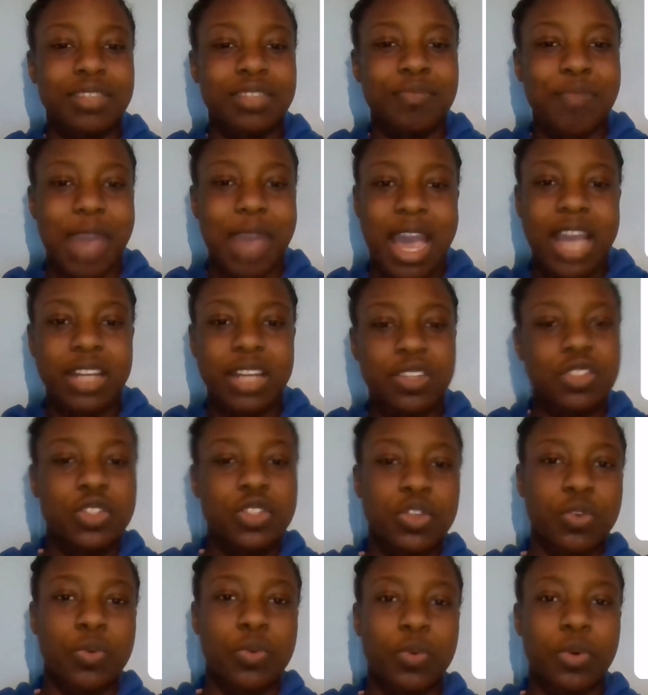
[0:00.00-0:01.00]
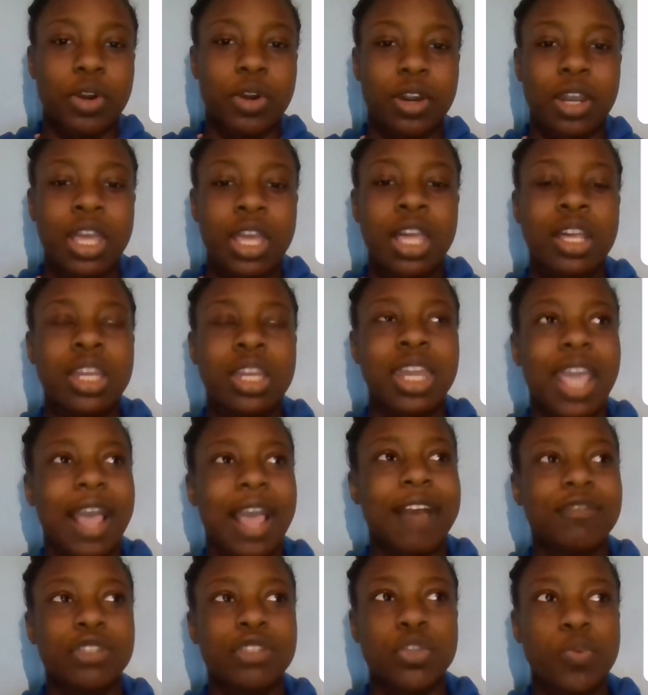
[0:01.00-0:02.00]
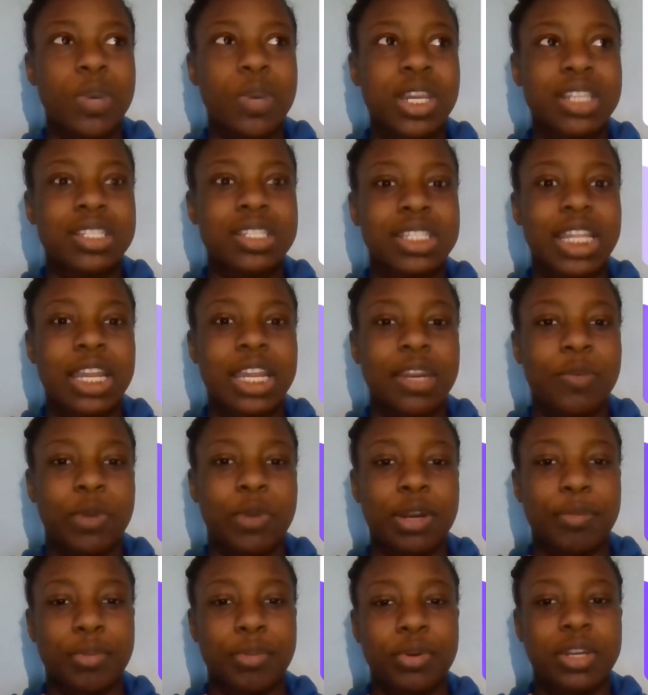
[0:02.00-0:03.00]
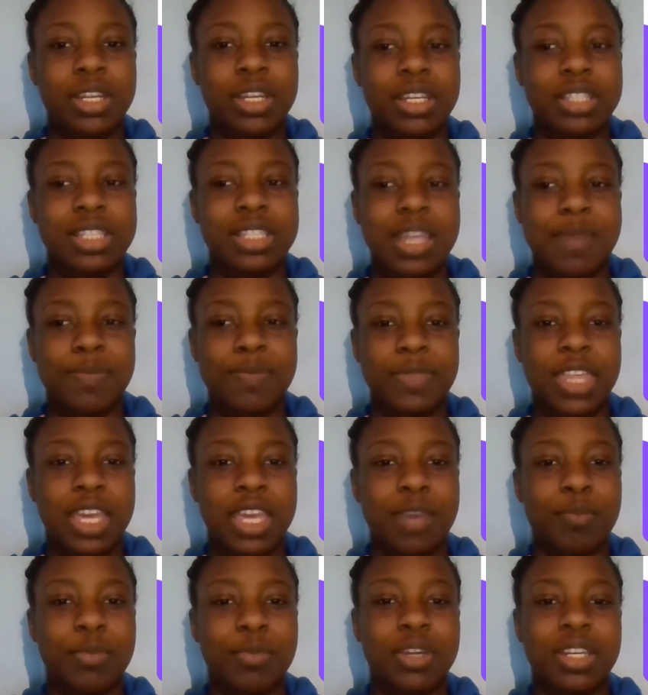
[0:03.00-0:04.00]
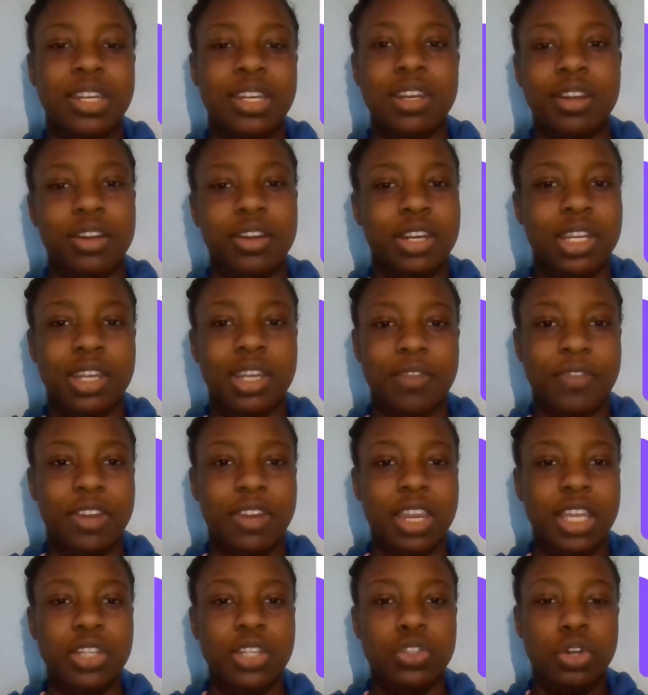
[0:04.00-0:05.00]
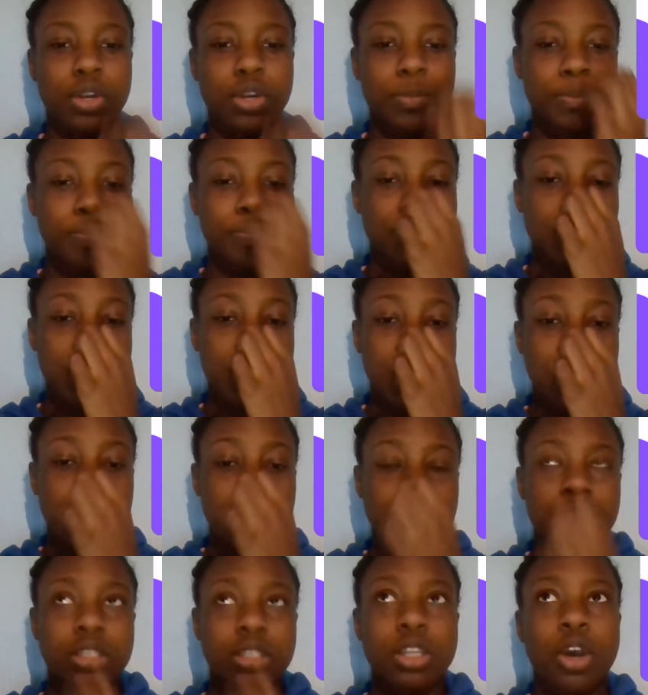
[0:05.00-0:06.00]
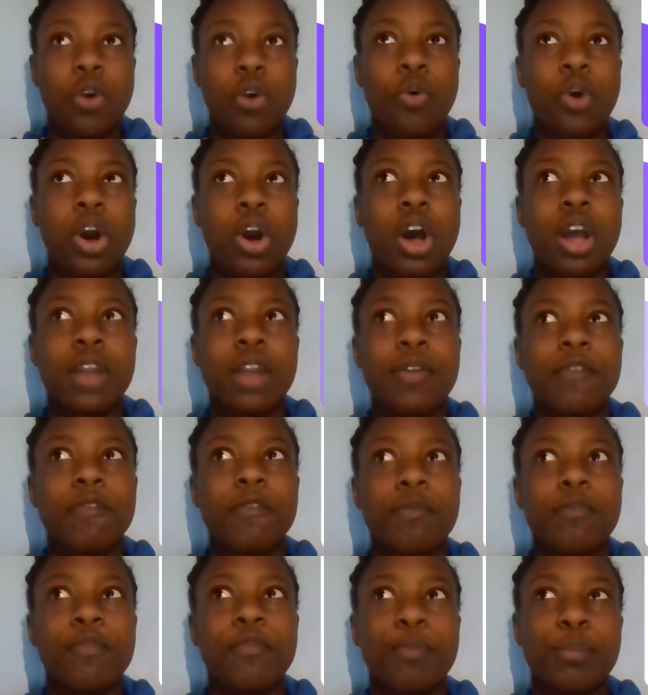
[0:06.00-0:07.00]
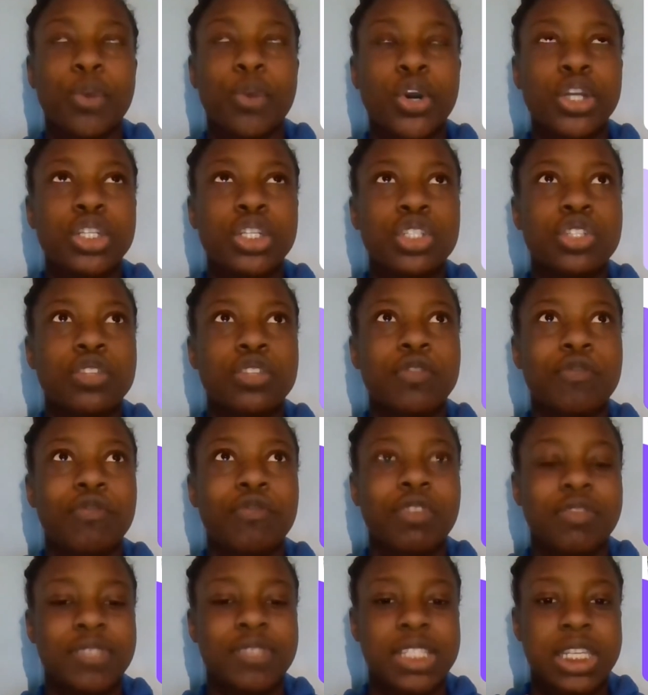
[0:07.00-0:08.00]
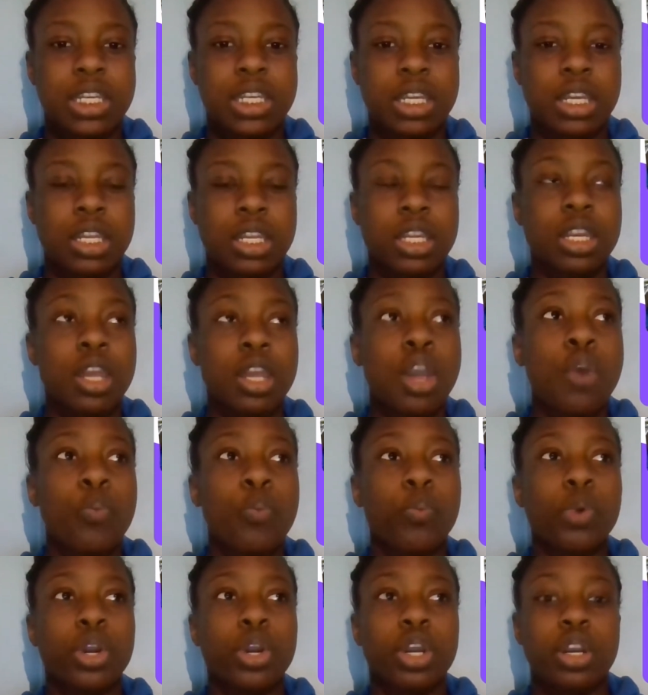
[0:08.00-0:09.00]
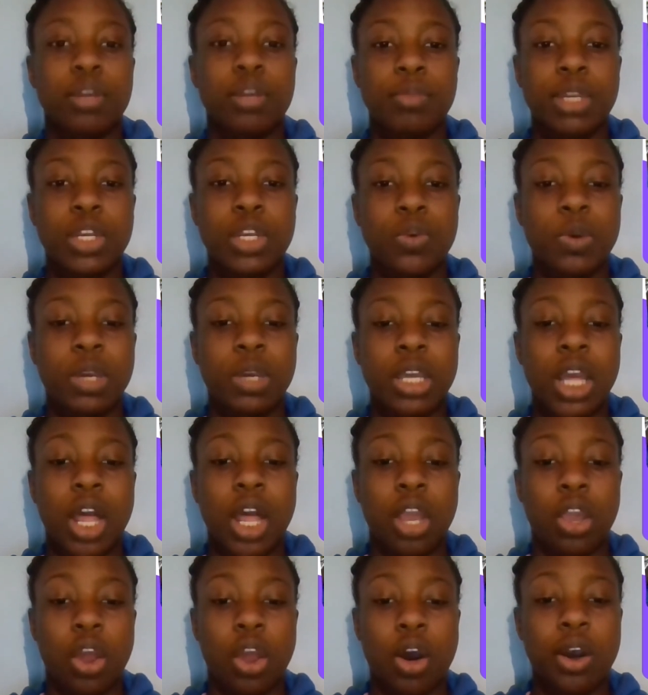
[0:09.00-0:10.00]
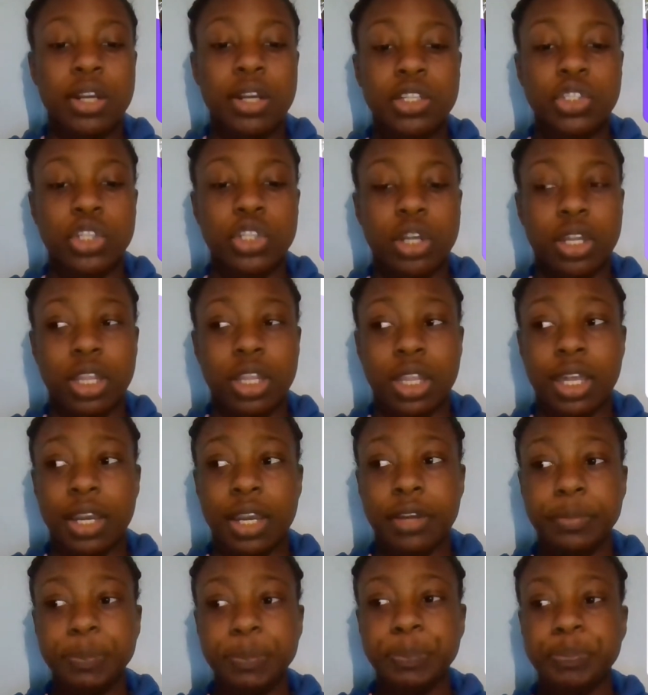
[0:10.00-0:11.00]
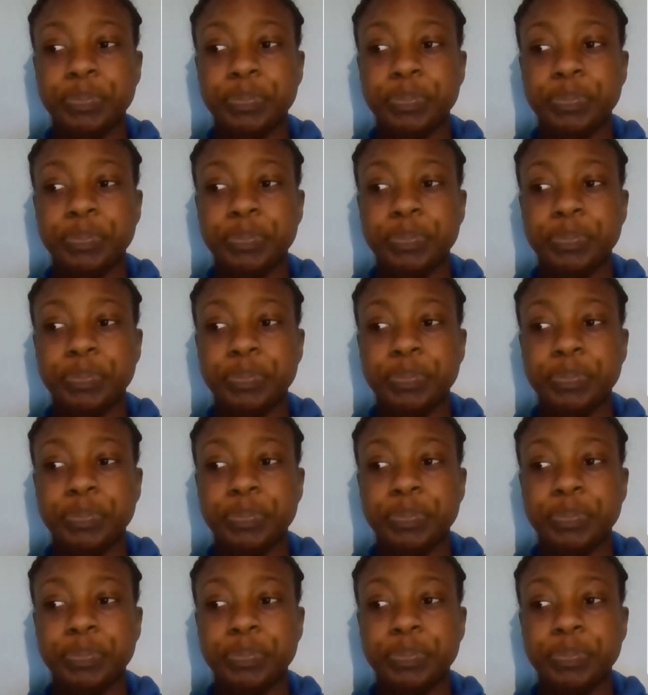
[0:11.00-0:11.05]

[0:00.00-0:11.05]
to match, or they have twins that they want to put in the same thing but they're in a different age group. So on March 15th we're gonna be doing a launch on there,